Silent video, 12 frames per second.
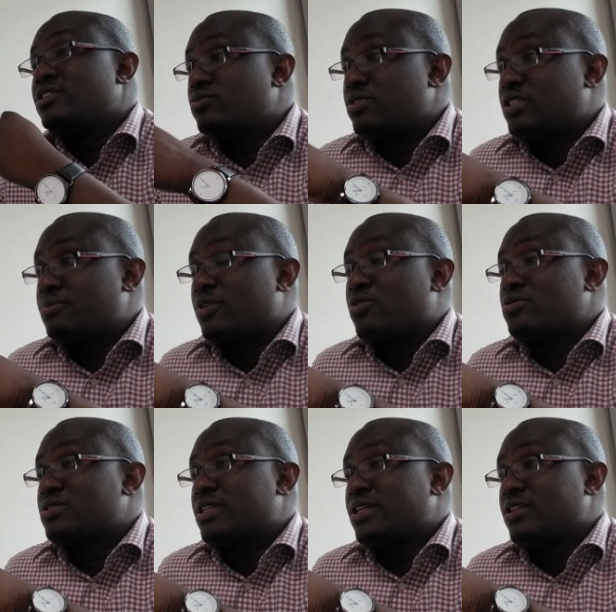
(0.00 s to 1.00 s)
do it
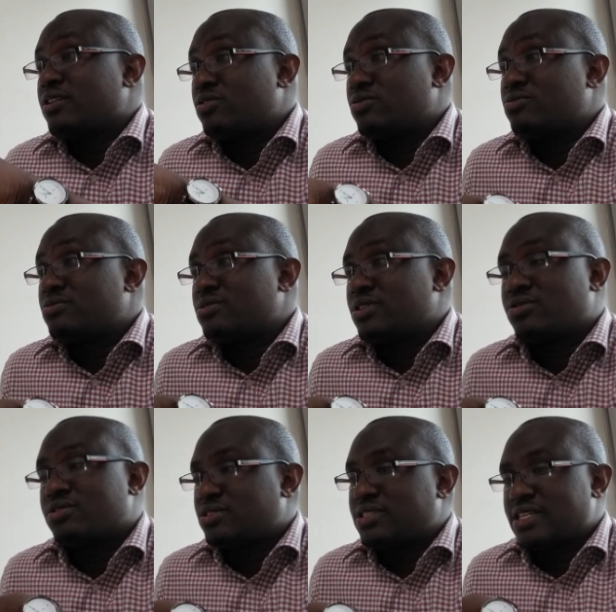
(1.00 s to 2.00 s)
because they knew. It
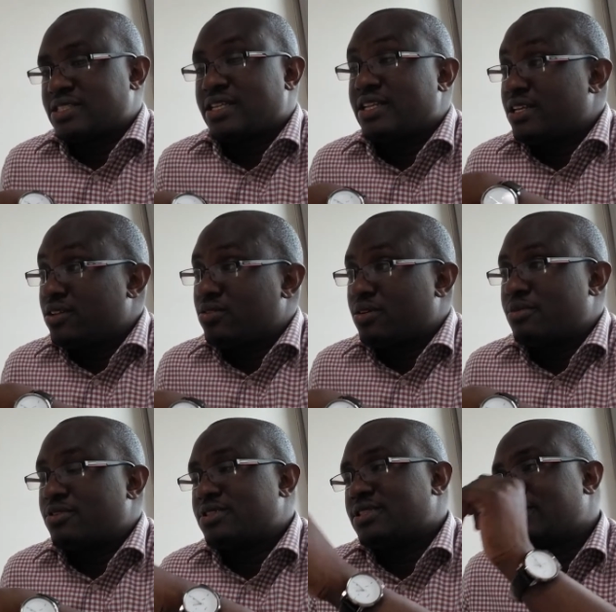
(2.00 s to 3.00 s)
was just they didn't know about it.